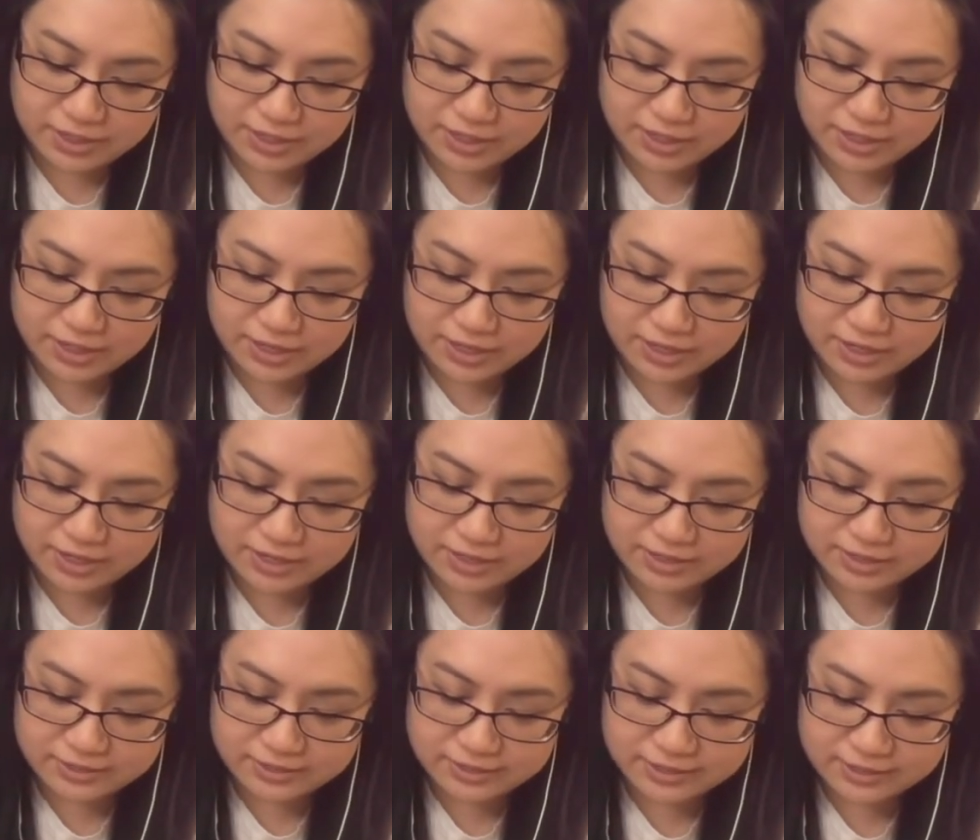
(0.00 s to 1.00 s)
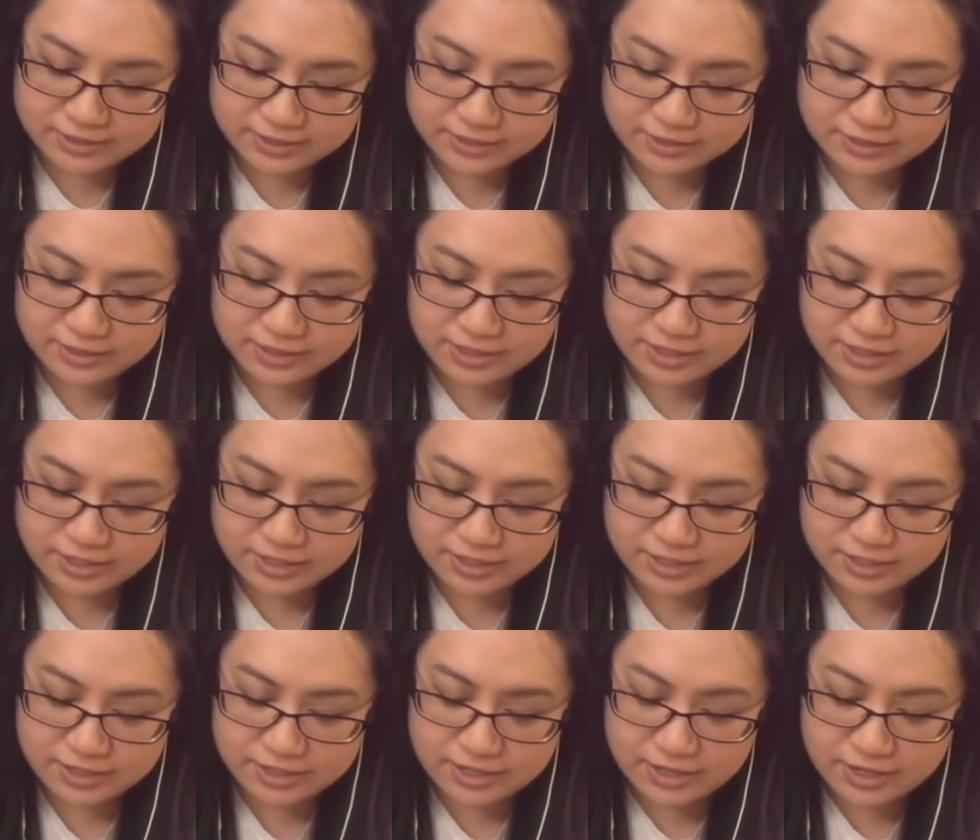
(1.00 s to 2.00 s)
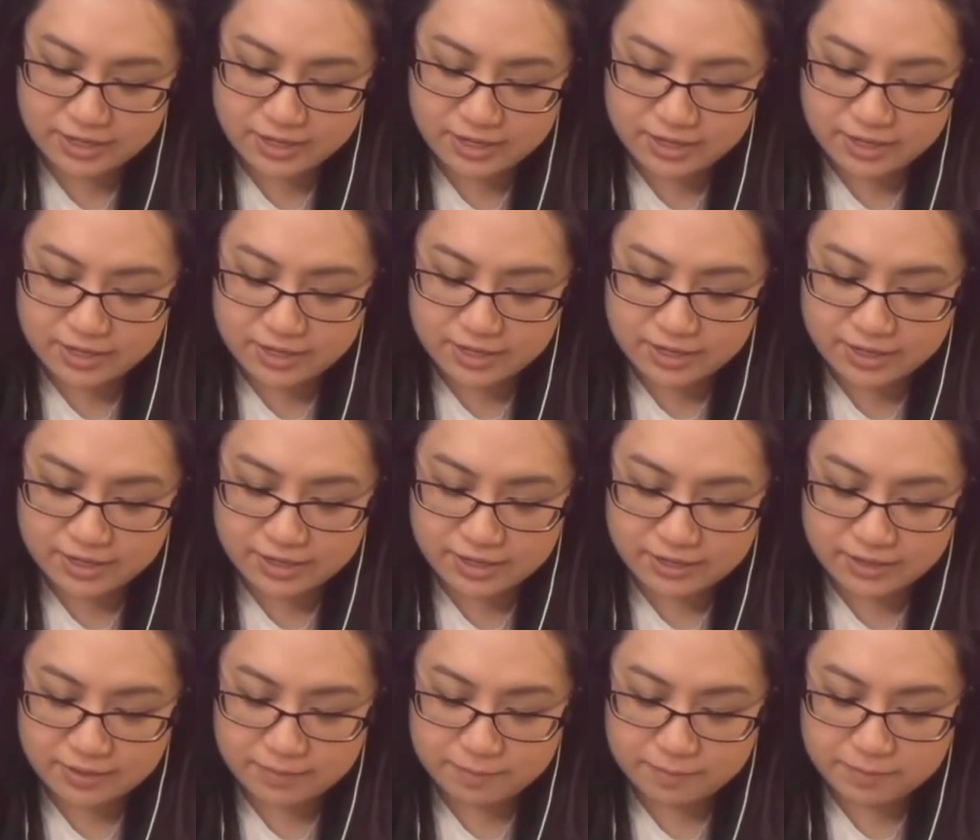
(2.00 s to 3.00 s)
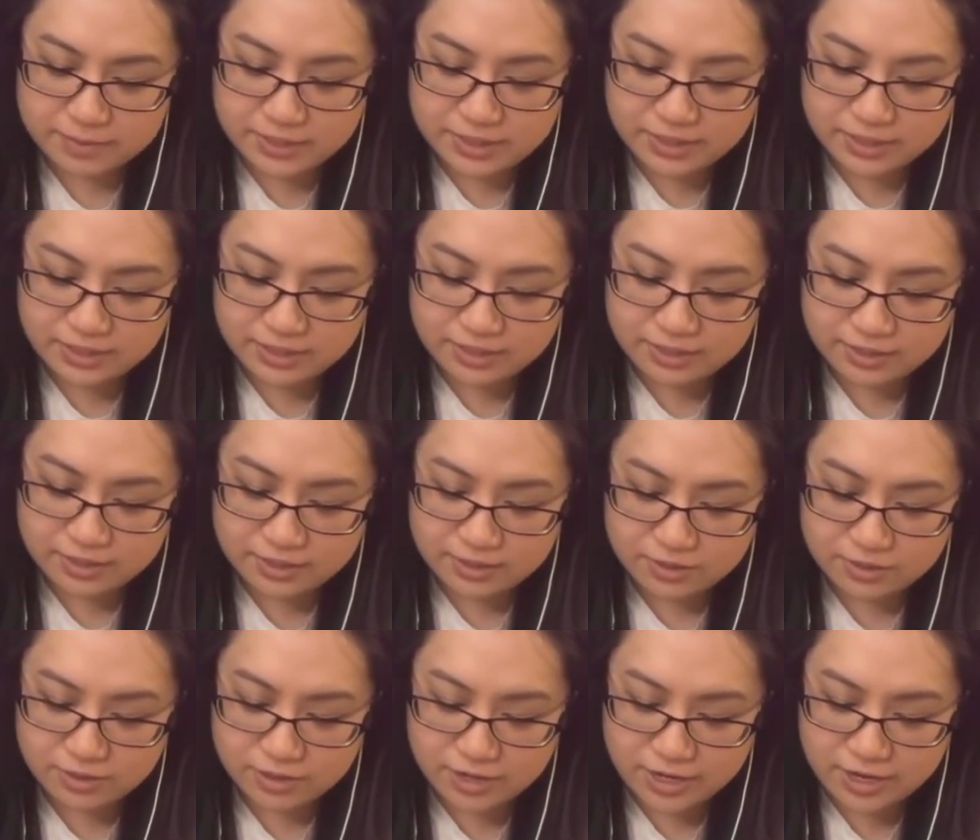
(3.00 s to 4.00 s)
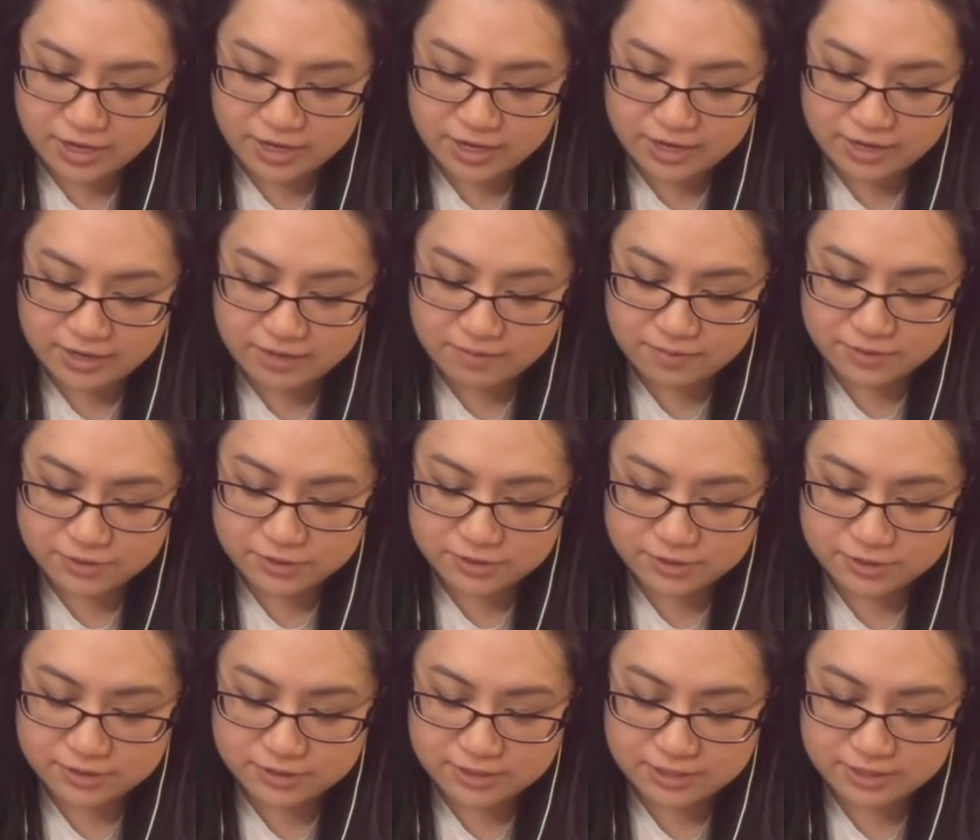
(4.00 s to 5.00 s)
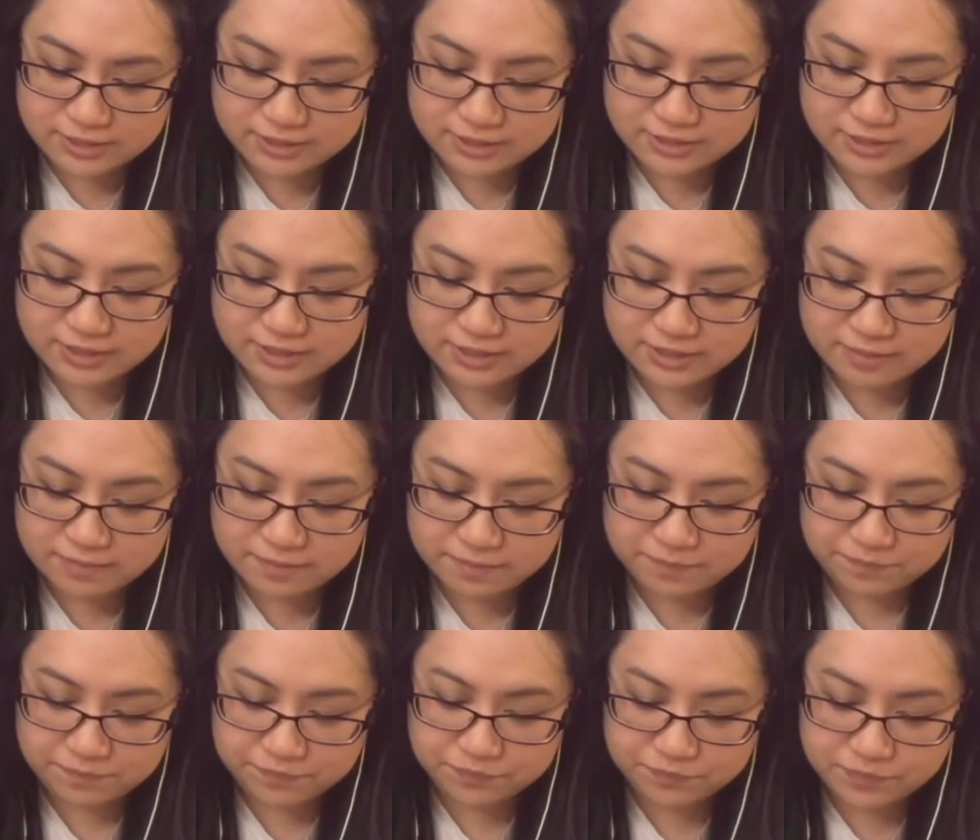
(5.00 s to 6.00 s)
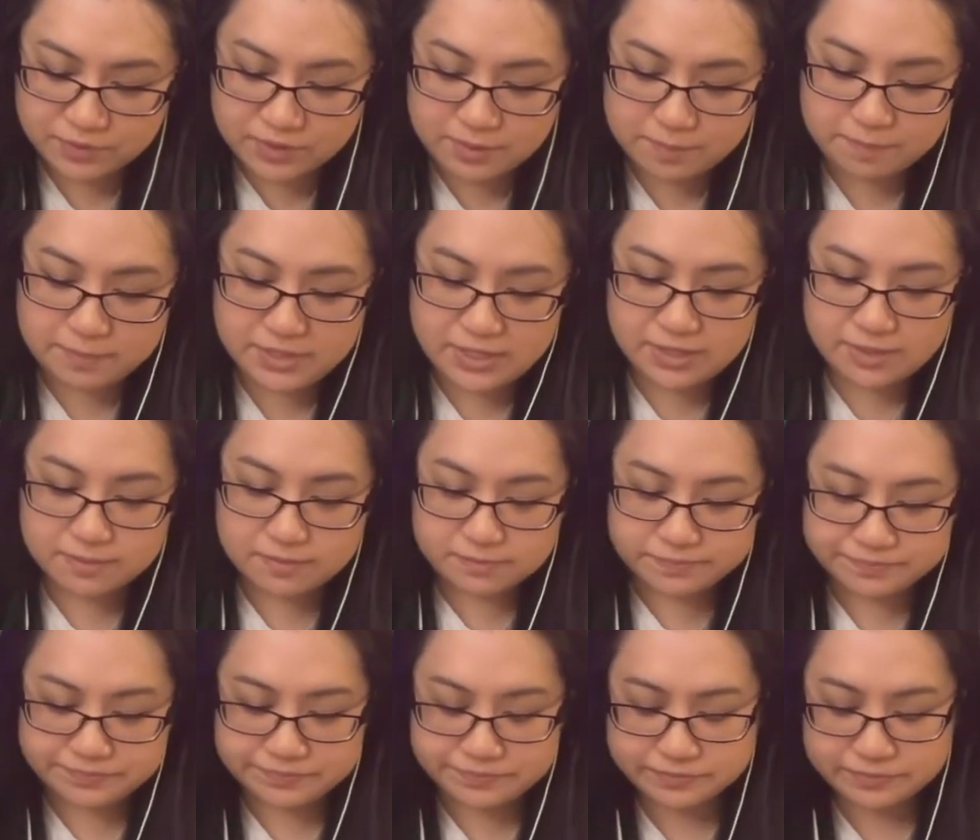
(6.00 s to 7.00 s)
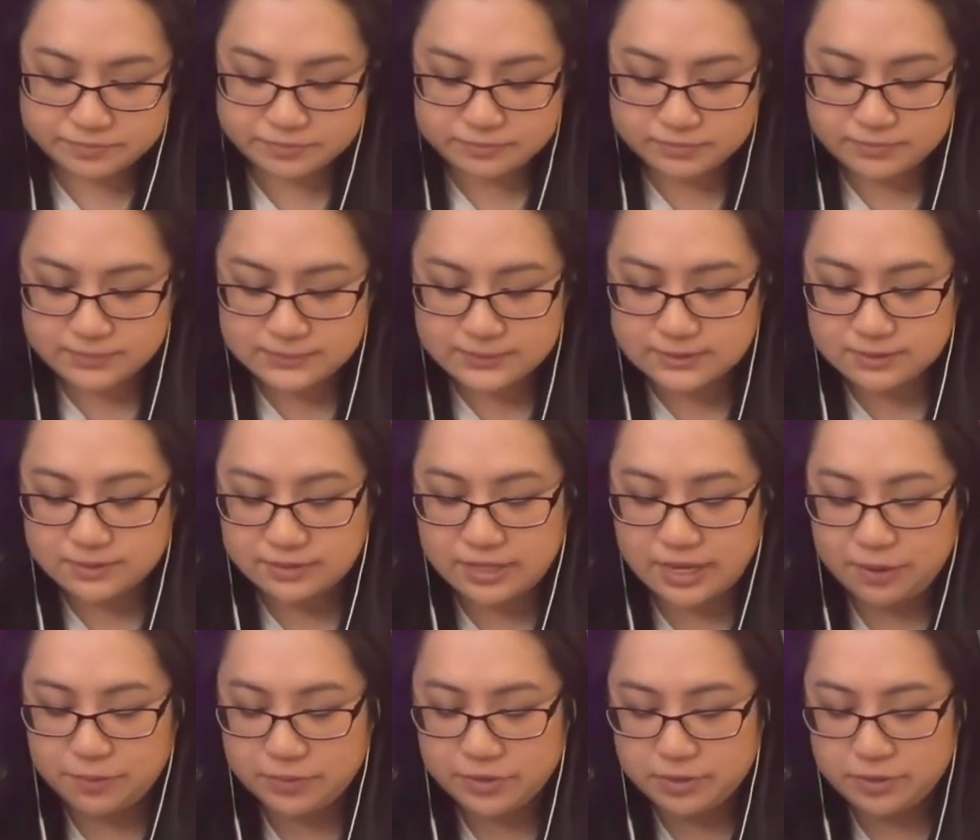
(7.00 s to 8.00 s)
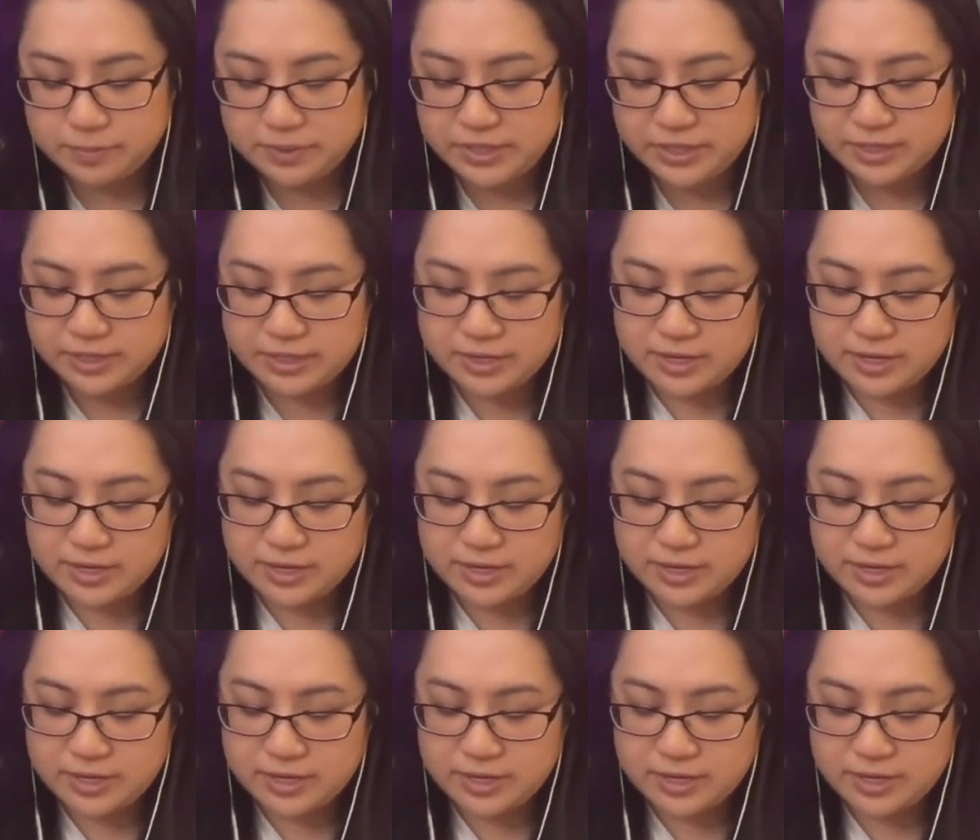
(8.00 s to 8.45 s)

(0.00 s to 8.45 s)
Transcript: a is less than b, or a which is less than b. That would be